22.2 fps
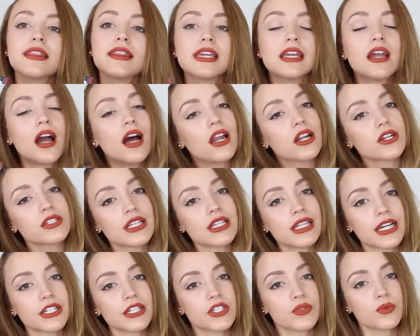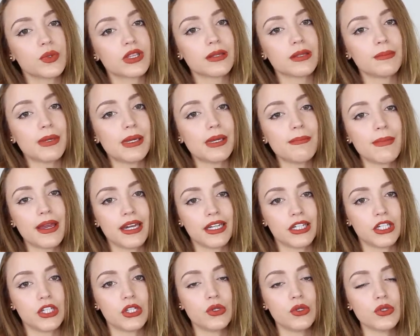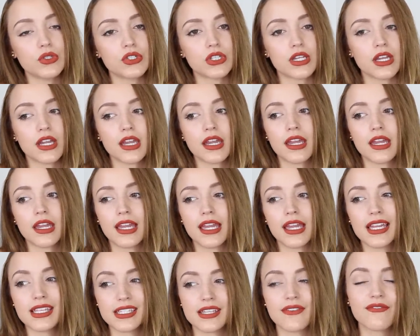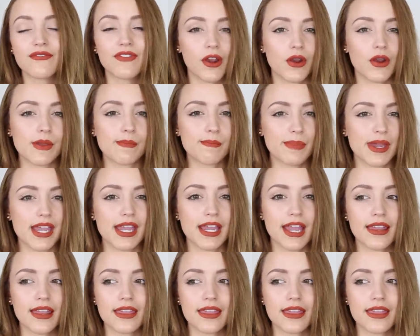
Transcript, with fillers: the color selection with the Meet Matte Hues isn't very big.